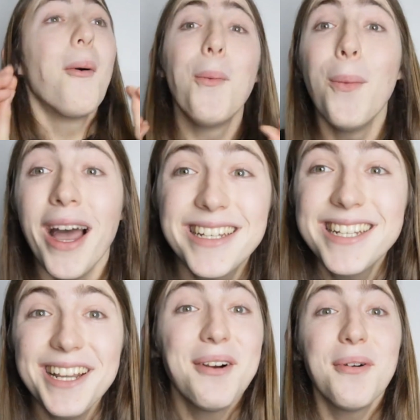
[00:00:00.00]

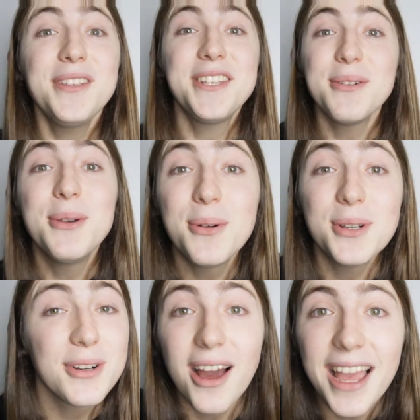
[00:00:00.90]
What? So
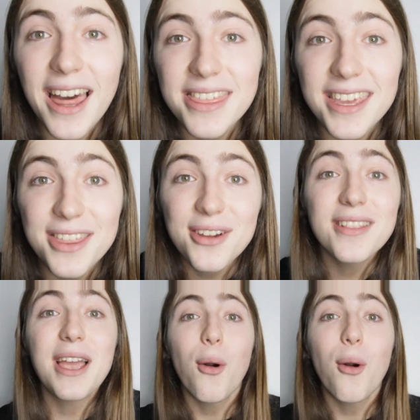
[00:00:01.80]
you're not Kathy either? Like,